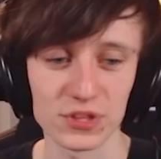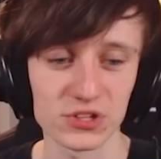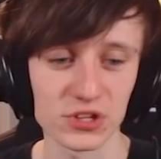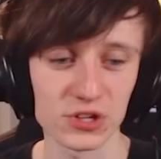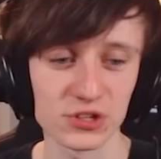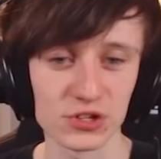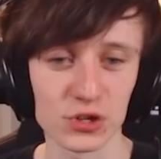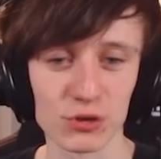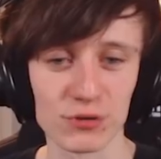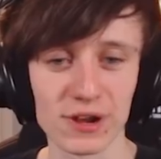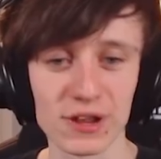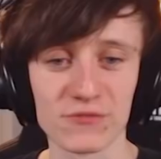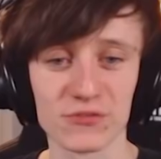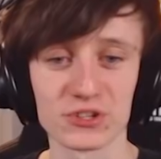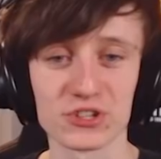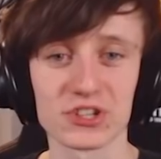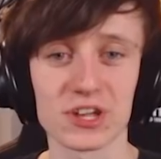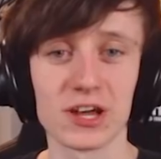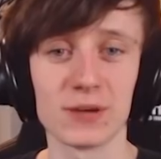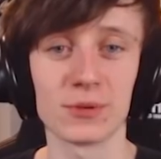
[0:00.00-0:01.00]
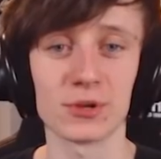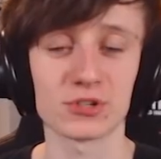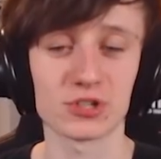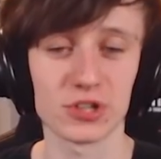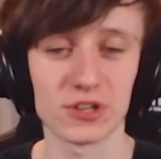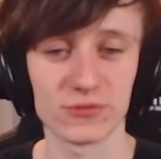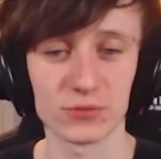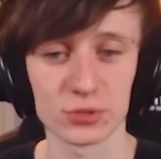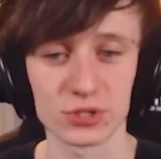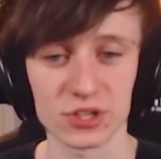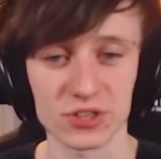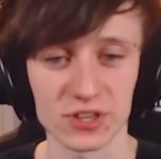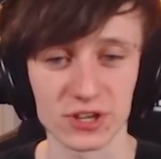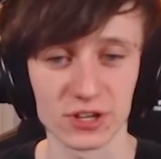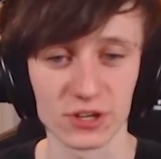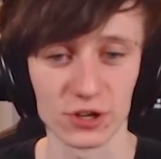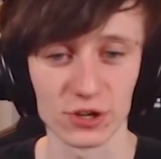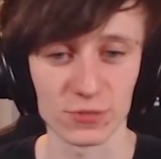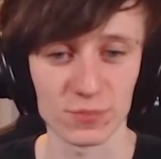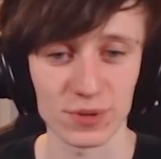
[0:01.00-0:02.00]
there's also a really fun Skyblock server, which I
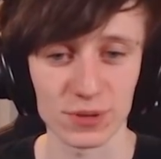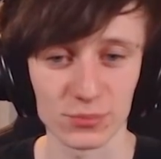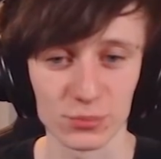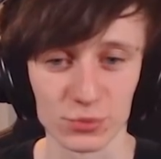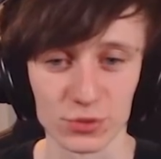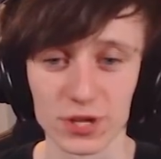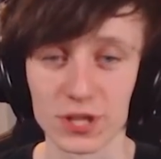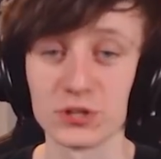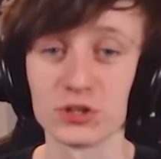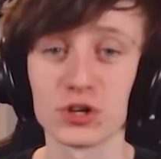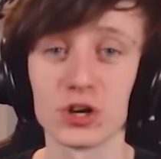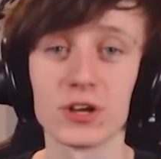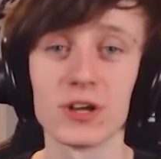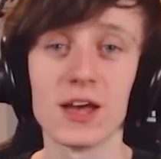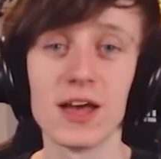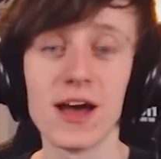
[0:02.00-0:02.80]
think a lot of people would enjoy.